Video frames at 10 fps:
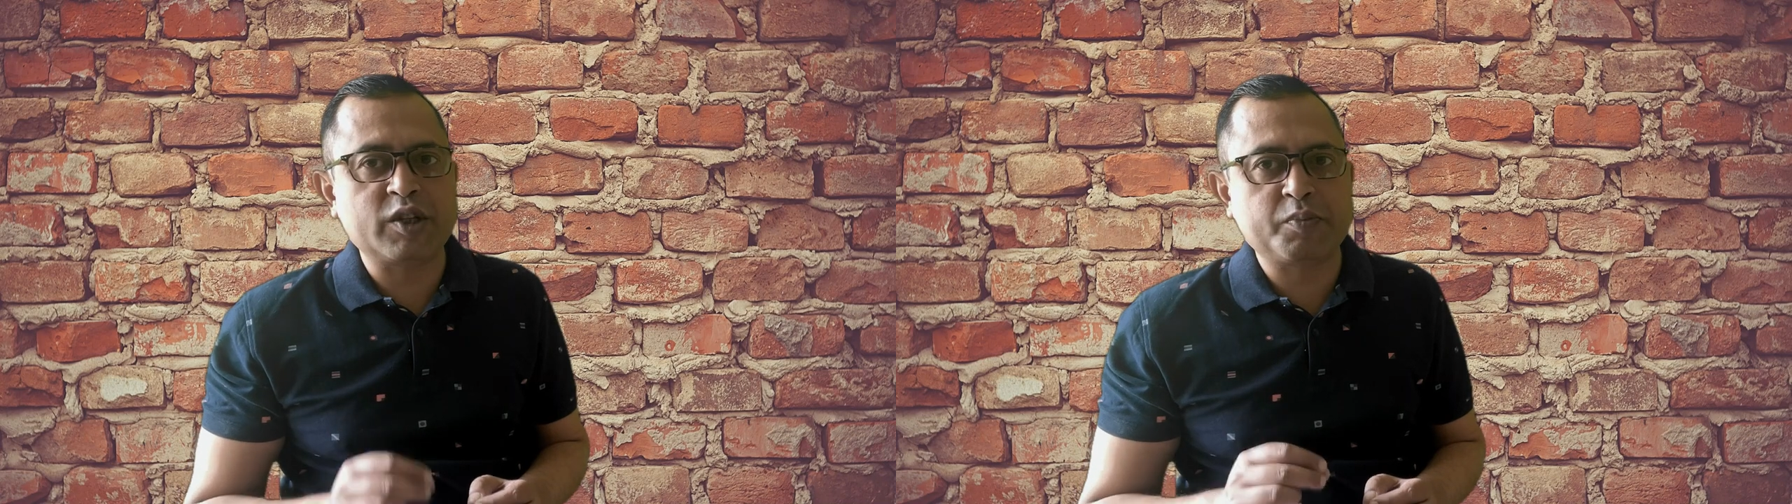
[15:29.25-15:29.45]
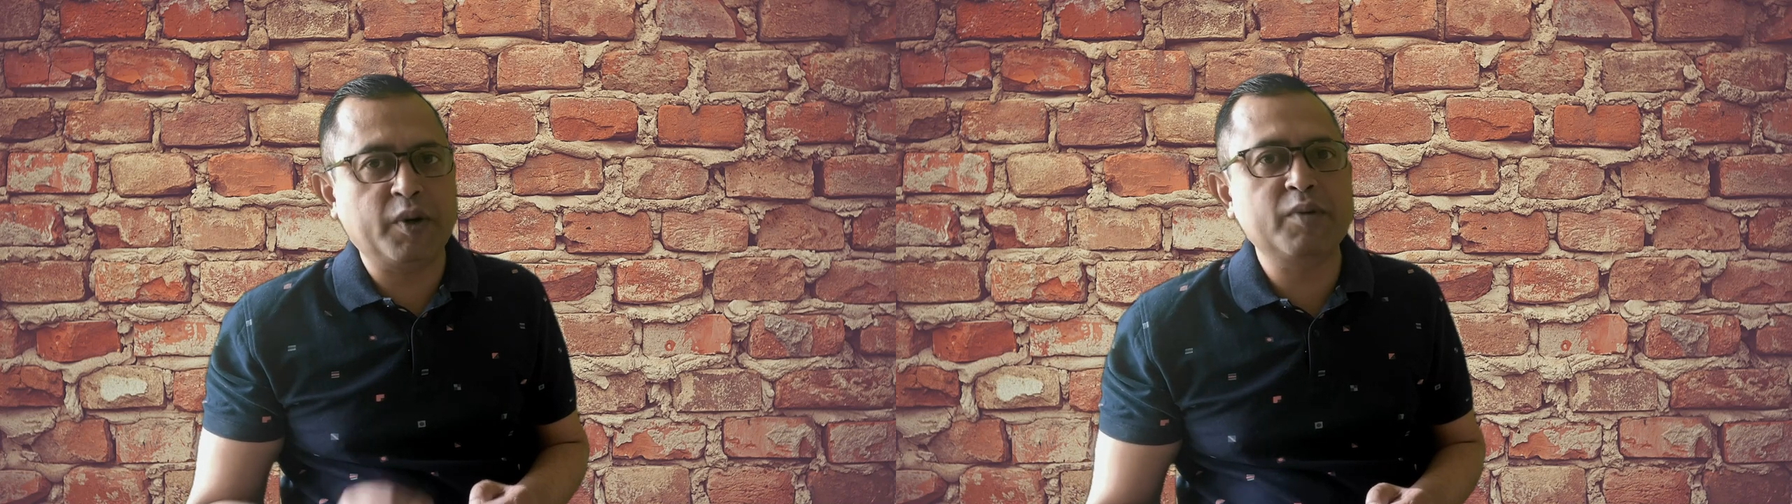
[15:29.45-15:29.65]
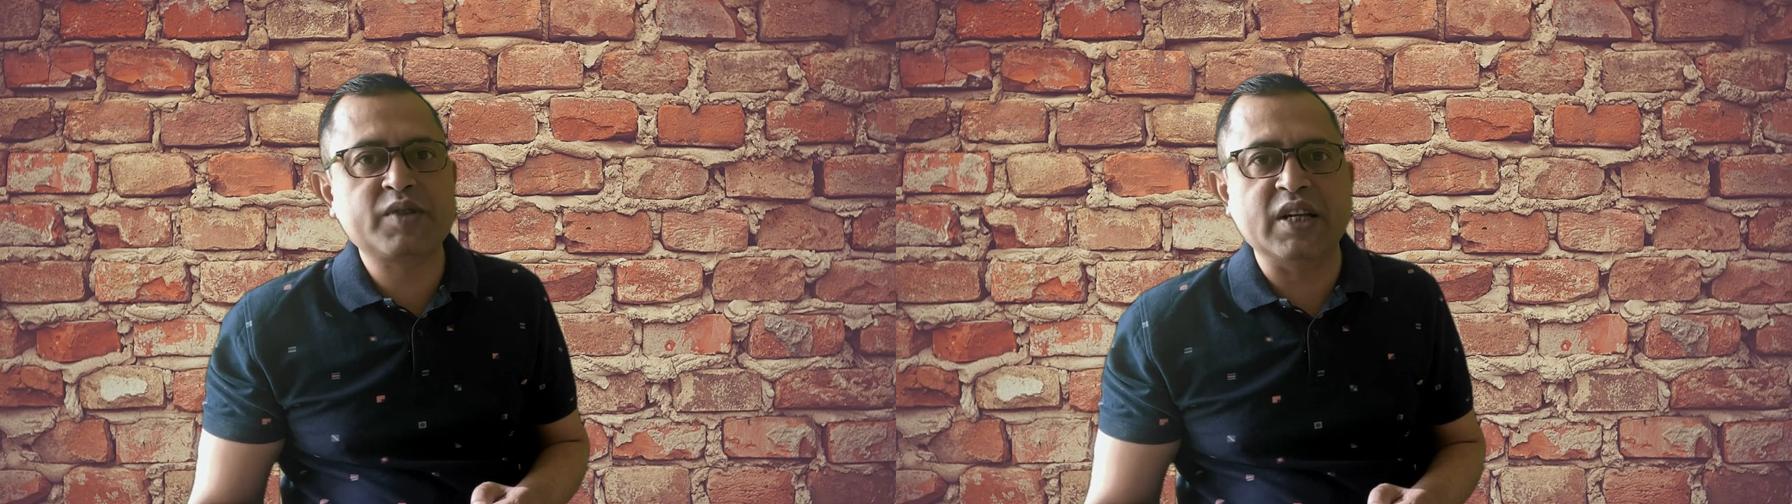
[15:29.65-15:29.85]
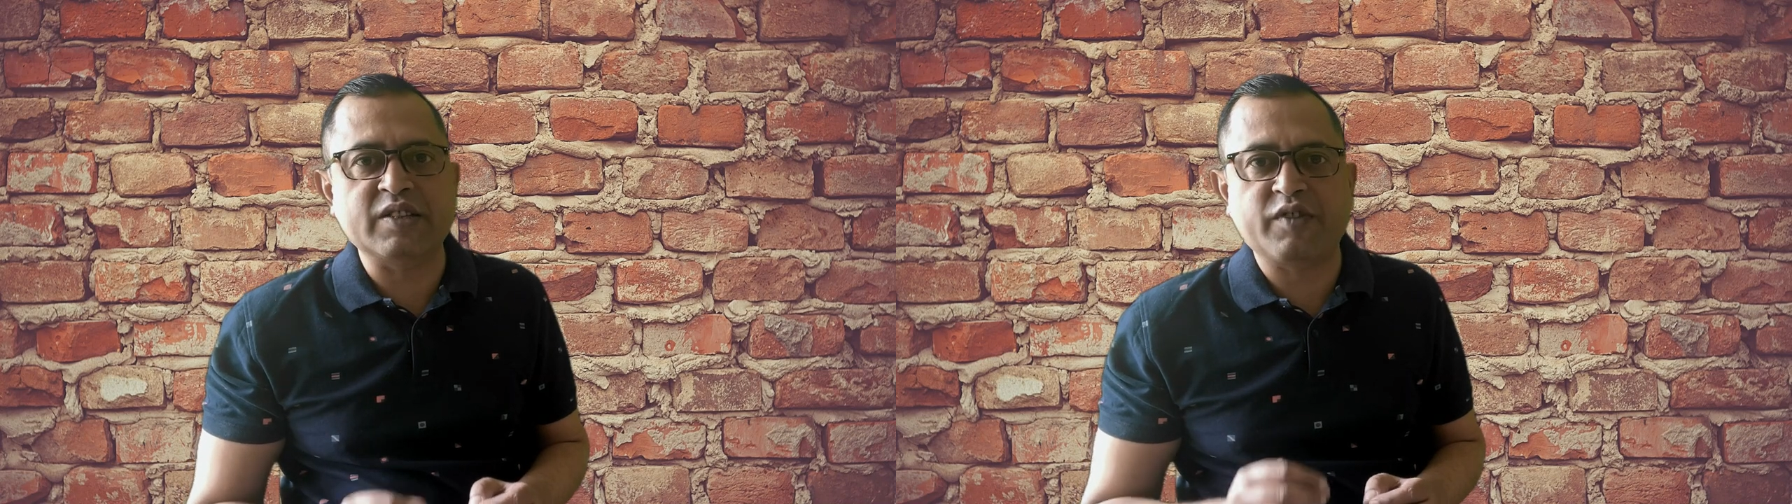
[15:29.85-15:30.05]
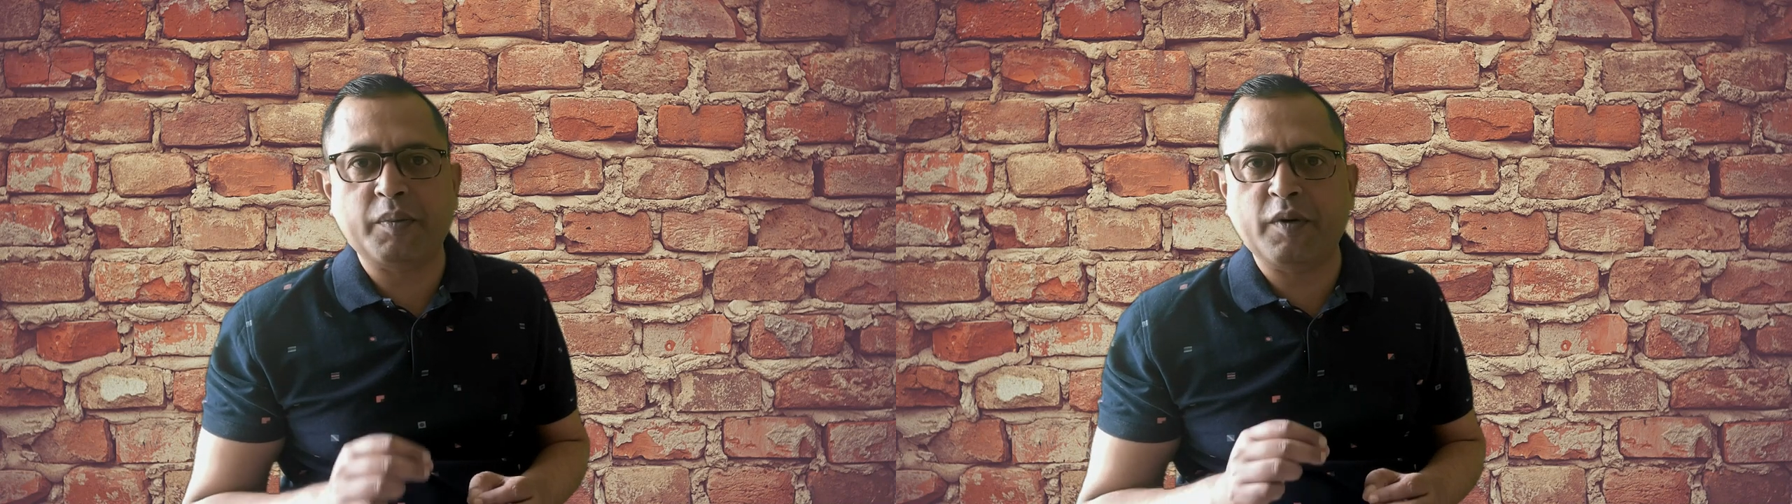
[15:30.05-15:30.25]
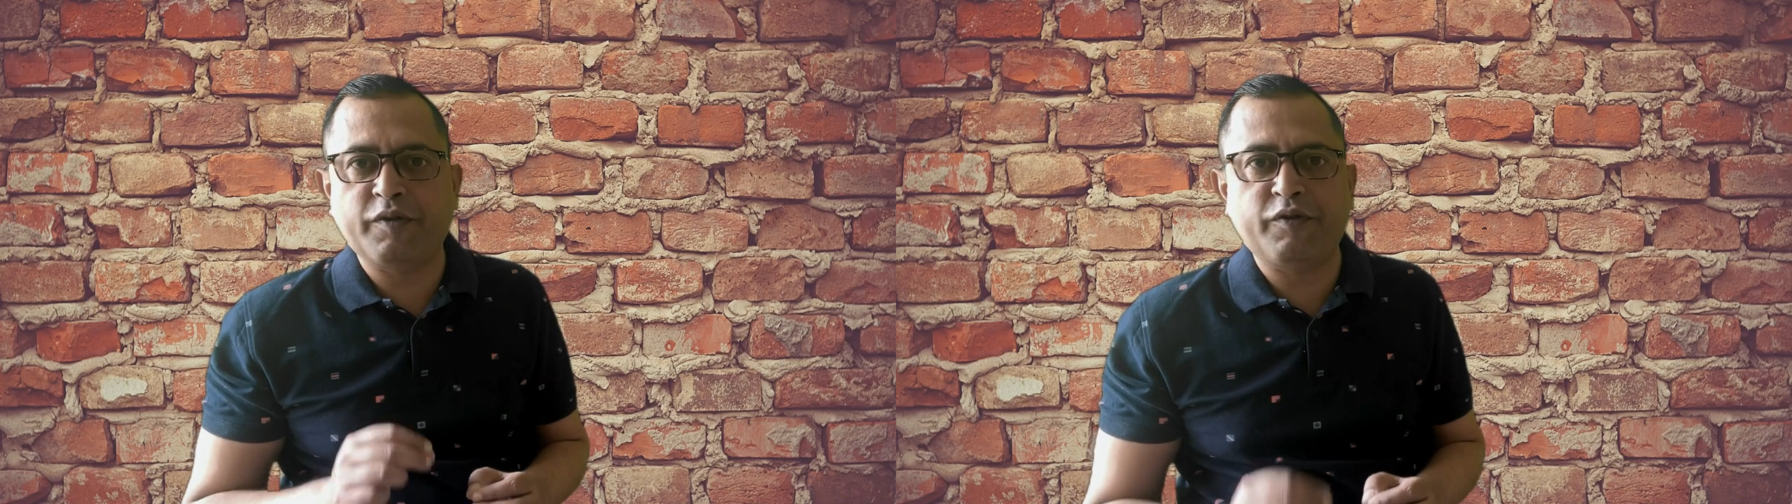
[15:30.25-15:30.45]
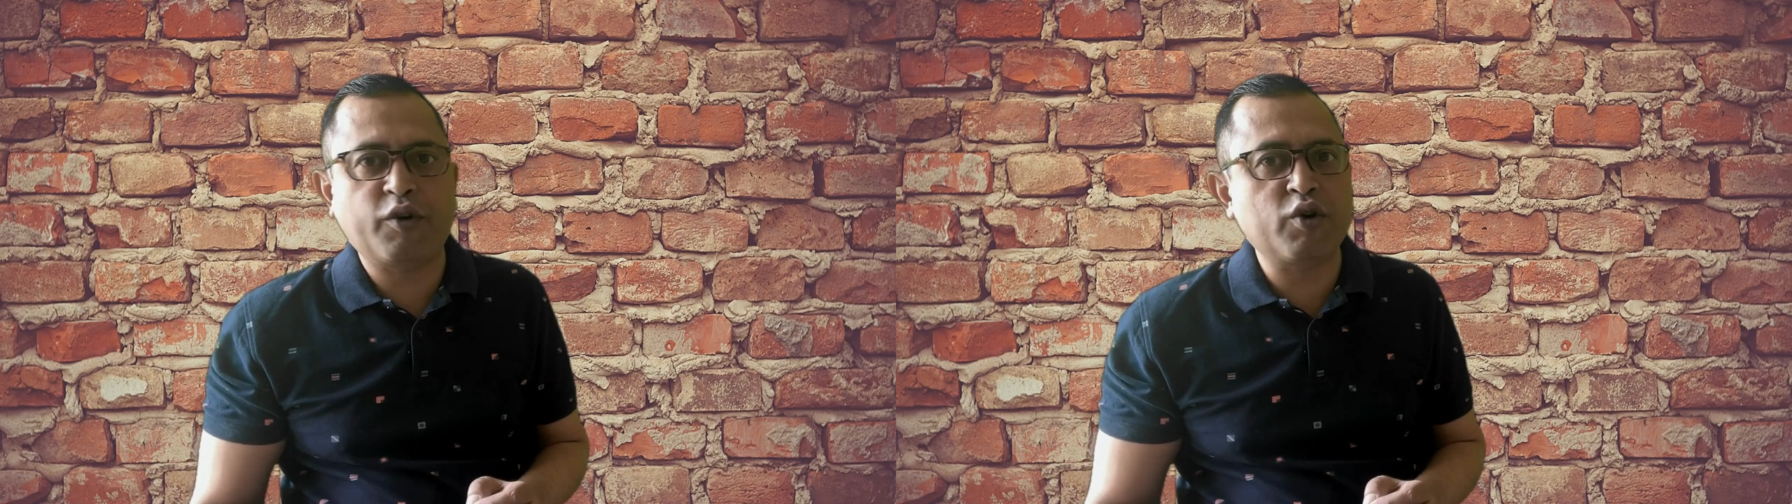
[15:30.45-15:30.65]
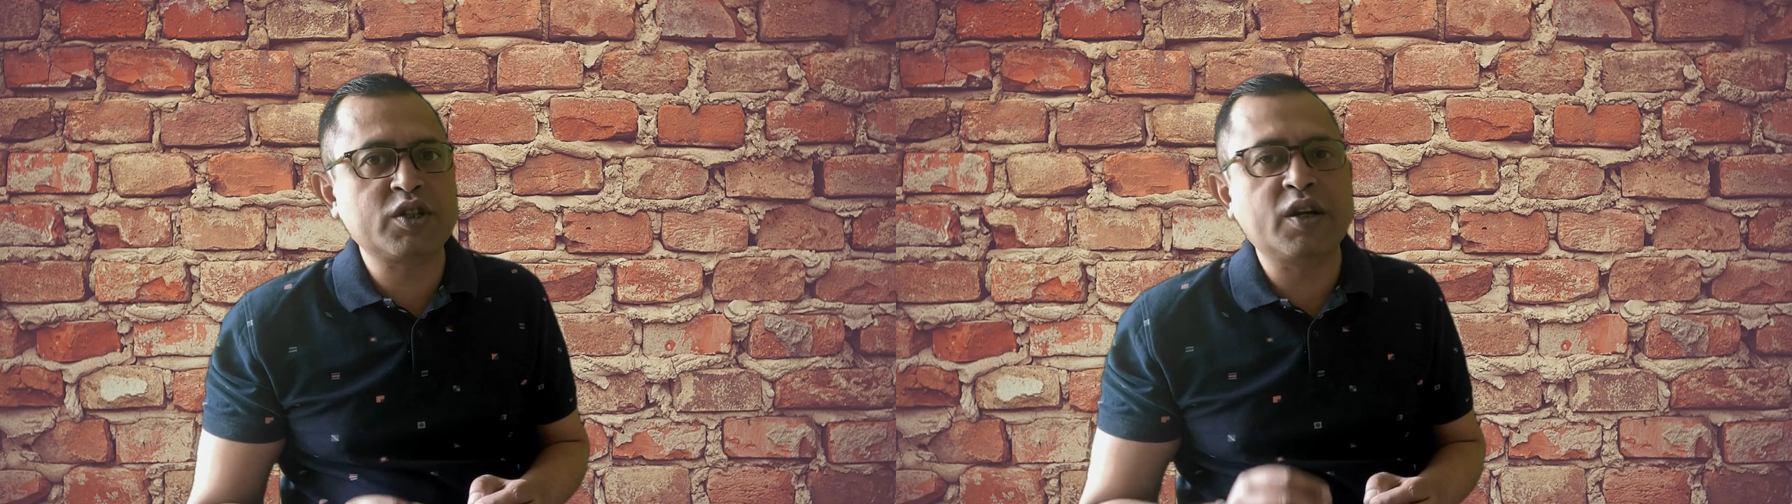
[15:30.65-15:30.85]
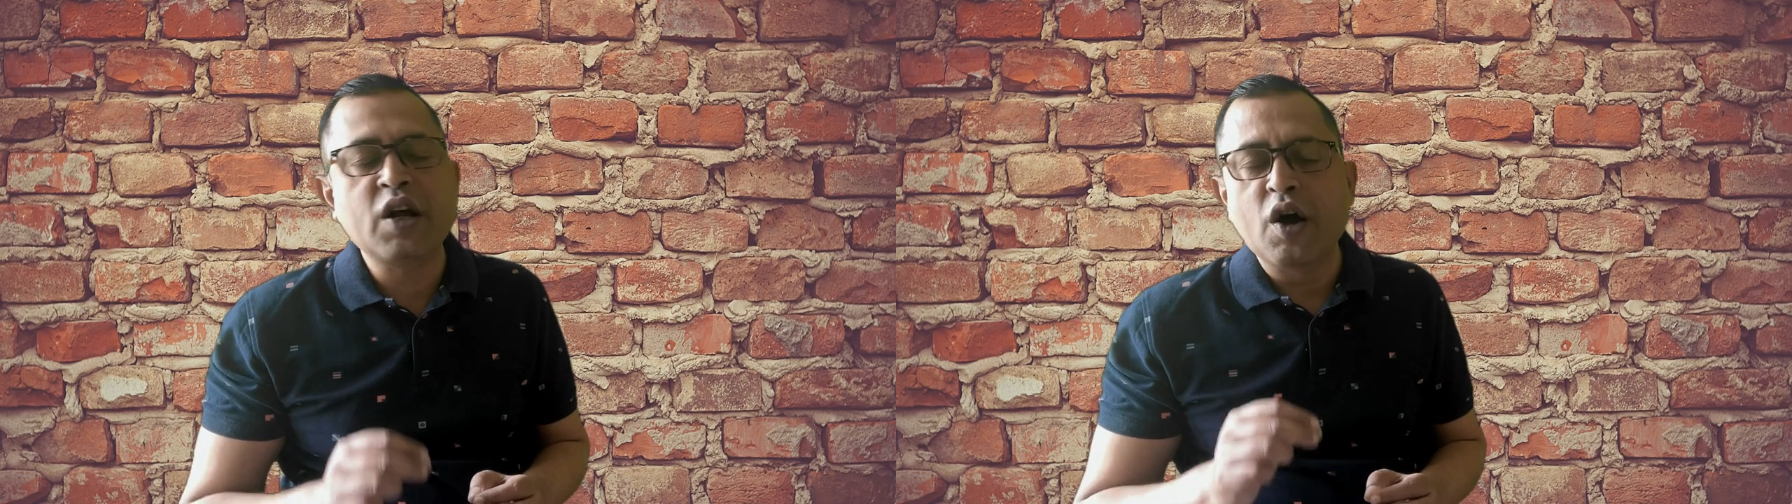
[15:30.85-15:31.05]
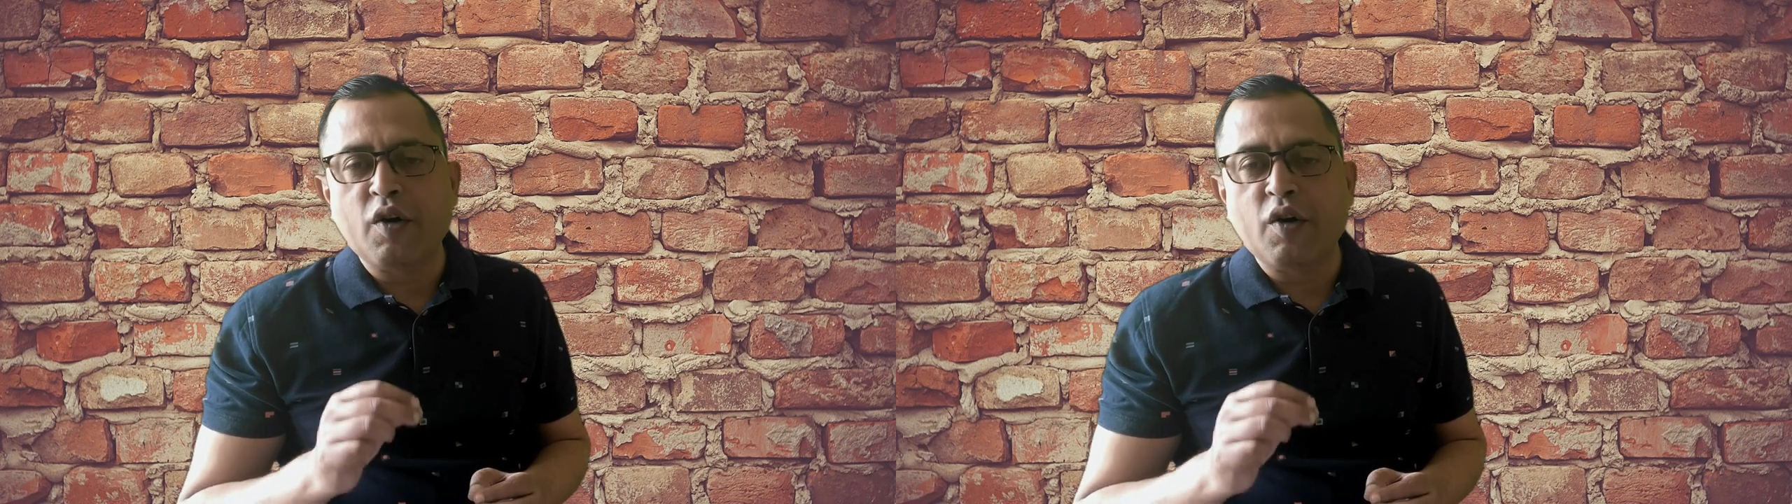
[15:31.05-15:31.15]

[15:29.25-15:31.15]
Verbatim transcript: sperm cells from a frozen